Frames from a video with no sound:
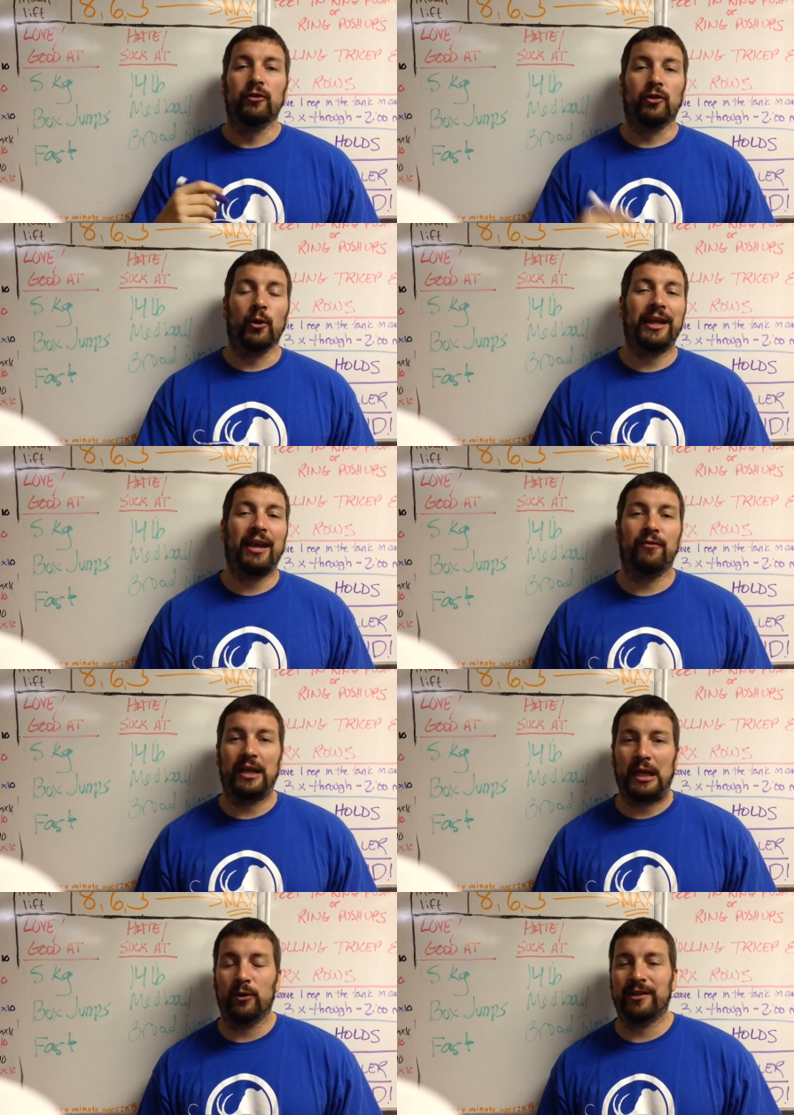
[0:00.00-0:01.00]
Doing a
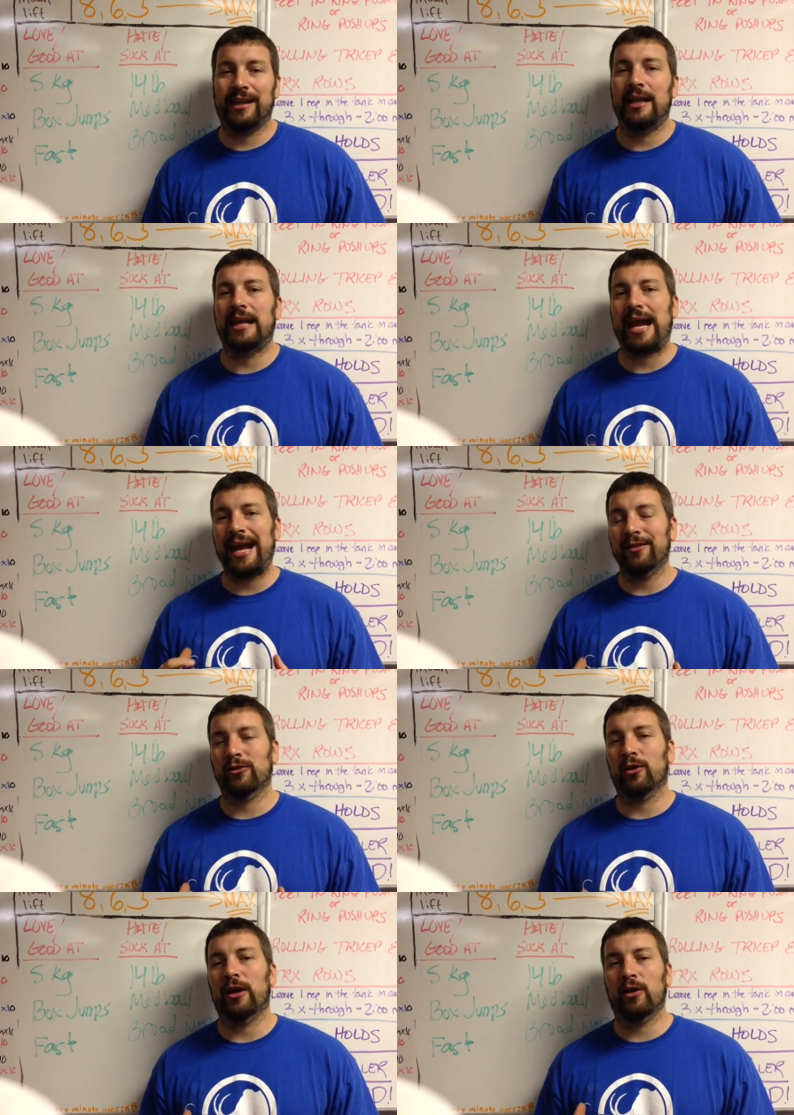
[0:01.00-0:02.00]
video today to
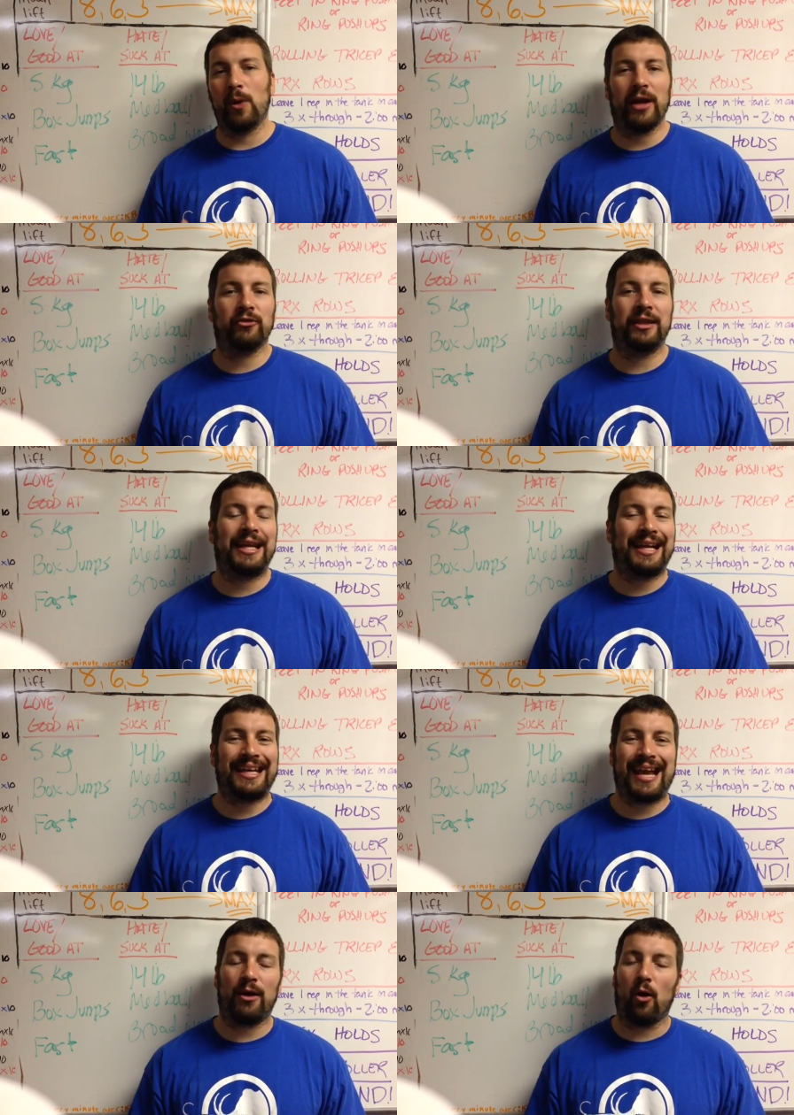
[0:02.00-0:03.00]
answer a question that I
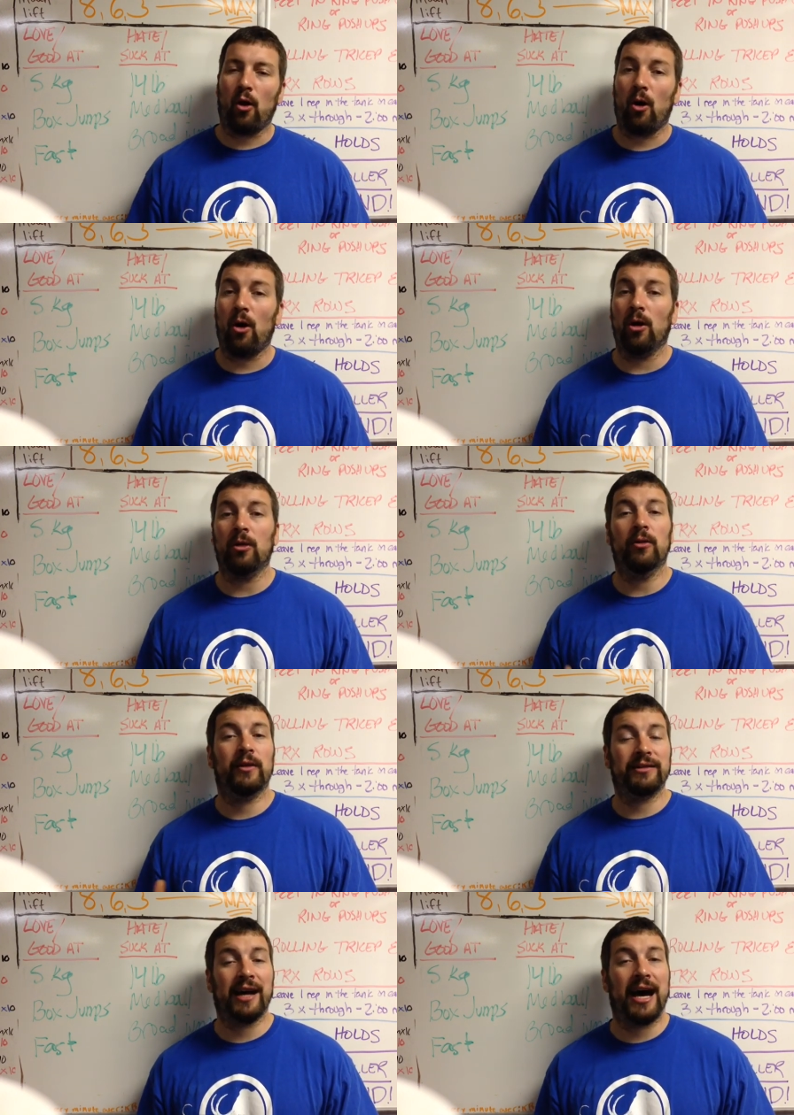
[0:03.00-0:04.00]
get all
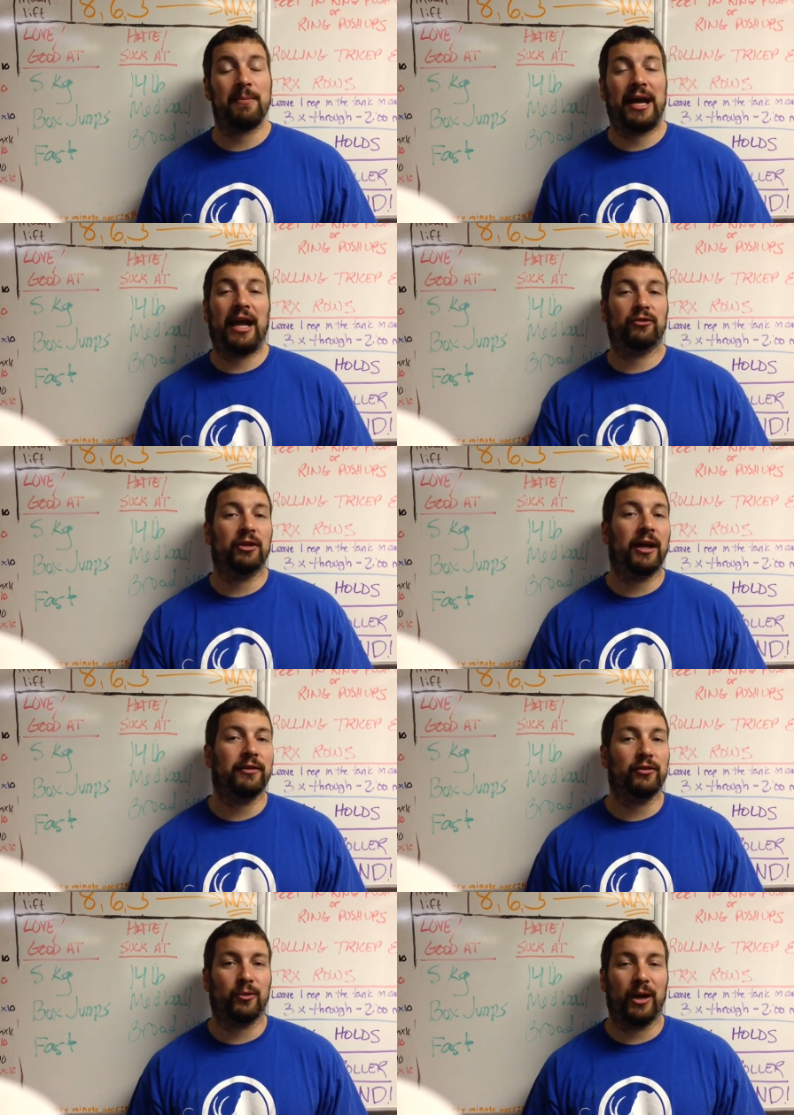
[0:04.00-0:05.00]
the time. I actually
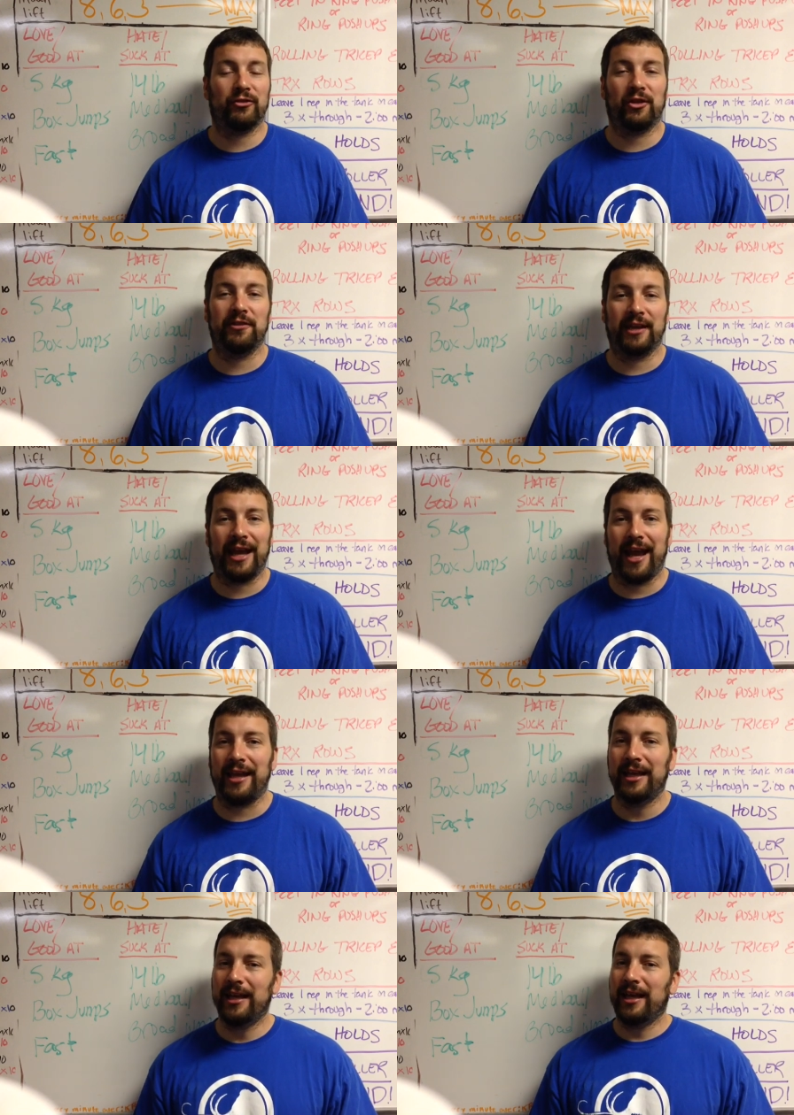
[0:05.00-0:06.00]
got this question
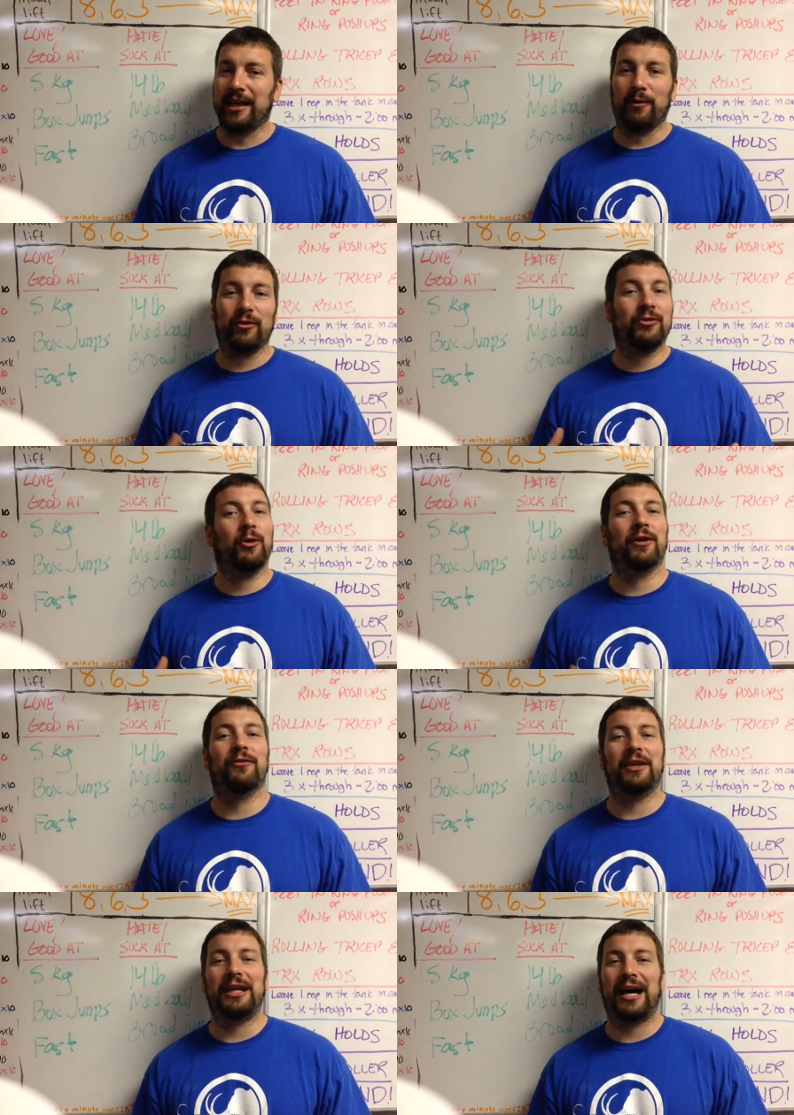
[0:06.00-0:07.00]
today and it was sort
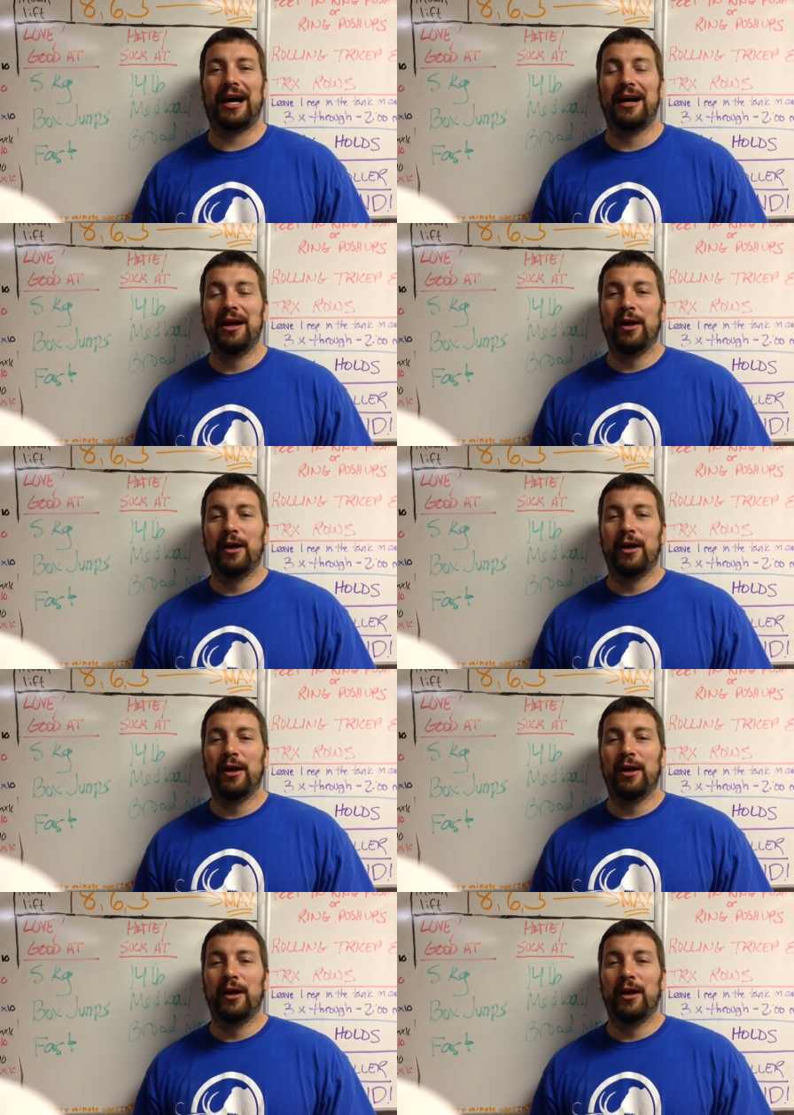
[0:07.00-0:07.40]
of the, uh,